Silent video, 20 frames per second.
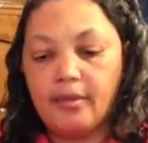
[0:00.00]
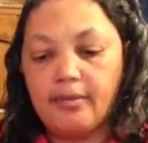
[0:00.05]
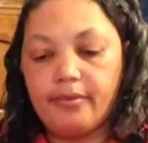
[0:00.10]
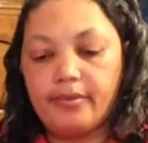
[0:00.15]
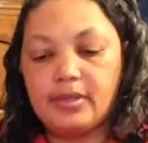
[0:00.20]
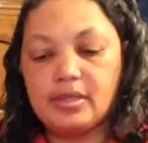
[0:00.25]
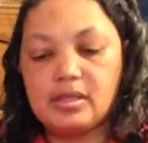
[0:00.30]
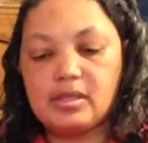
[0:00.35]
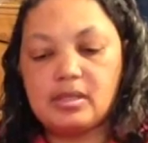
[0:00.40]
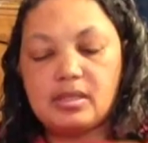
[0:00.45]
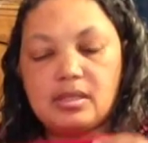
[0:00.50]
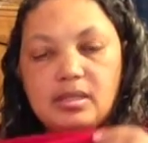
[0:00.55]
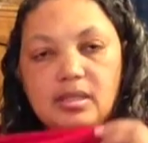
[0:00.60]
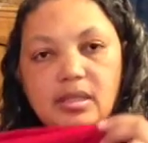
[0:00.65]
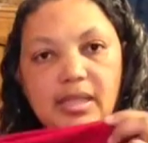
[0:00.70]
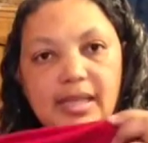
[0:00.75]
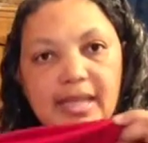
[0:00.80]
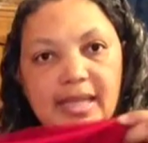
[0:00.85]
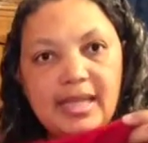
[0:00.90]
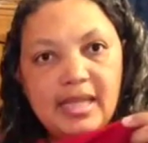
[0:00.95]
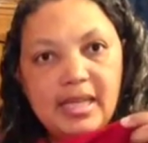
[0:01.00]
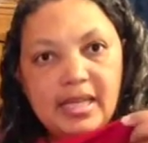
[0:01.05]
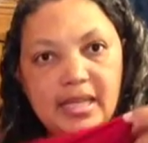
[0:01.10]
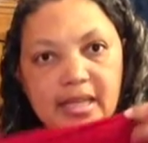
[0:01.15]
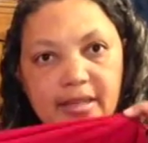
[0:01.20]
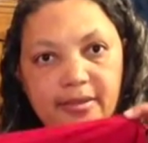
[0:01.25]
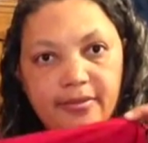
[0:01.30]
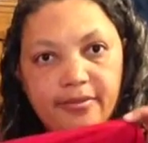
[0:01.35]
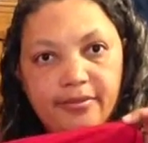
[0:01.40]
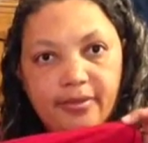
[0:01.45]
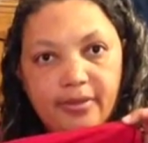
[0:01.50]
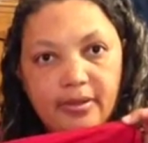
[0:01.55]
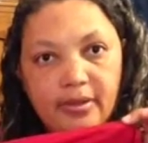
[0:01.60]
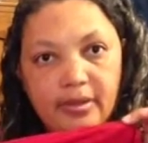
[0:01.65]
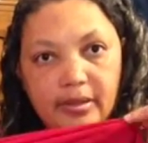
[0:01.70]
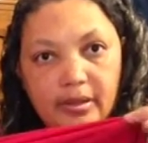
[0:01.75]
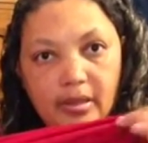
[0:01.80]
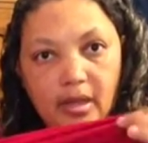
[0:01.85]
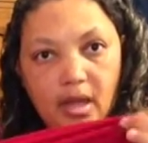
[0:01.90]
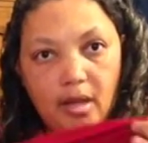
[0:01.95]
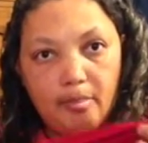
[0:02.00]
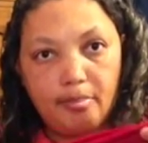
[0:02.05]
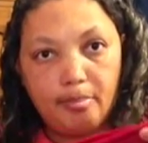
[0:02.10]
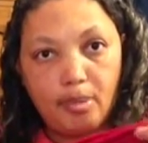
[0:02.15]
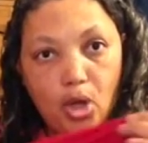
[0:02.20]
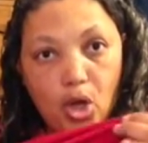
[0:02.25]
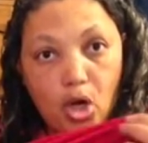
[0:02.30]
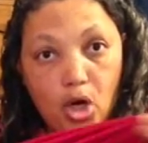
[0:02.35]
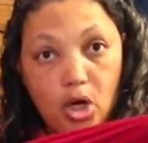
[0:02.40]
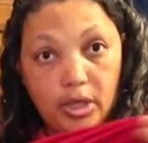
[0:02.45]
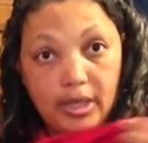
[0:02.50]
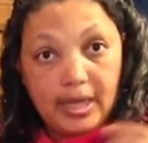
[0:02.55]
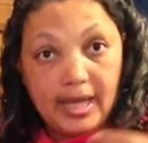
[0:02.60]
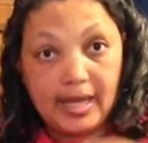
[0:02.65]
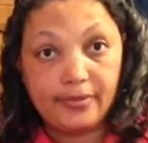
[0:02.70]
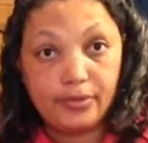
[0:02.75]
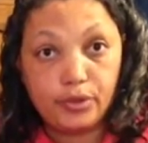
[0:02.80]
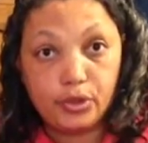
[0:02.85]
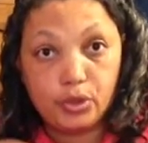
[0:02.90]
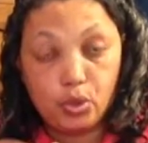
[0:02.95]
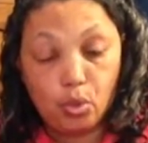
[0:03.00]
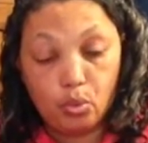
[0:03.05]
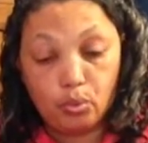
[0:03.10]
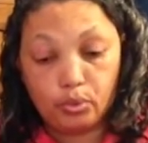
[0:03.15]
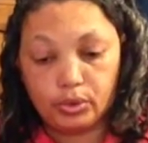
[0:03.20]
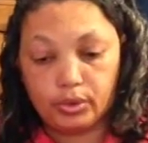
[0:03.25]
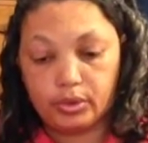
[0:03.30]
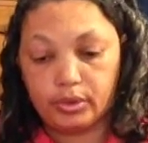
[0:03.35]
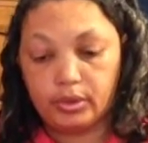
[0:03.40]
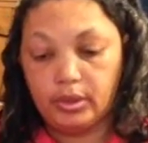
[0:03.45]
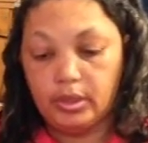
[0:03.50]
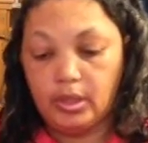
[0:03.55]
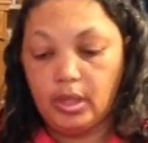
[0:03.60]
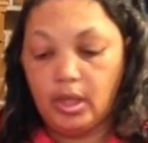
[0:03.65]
the sleeve apart at the shoulder.